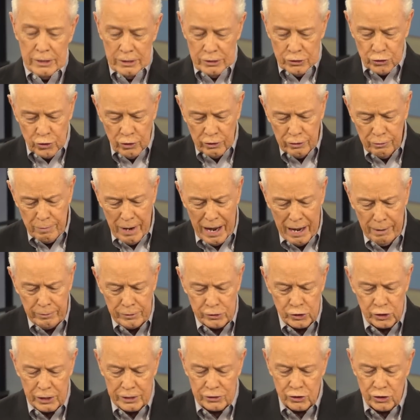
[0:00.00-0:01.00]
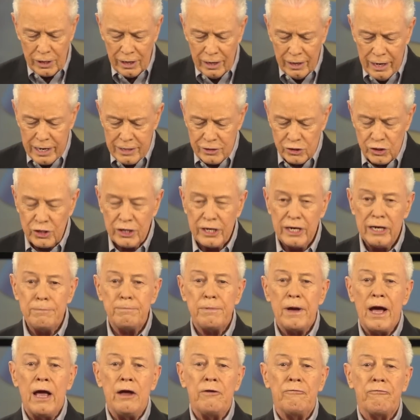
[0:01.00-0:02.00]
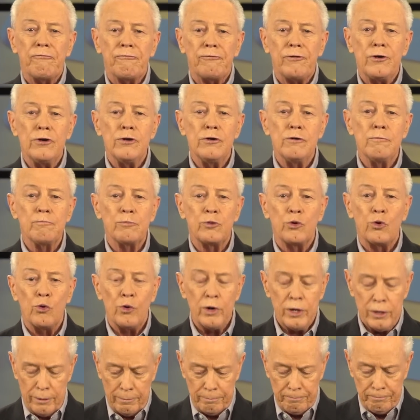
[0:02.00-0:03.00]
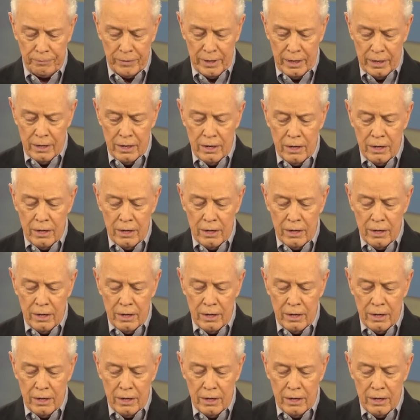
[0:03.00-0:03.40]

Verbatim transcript: So the Bible says, let's keep a firm grip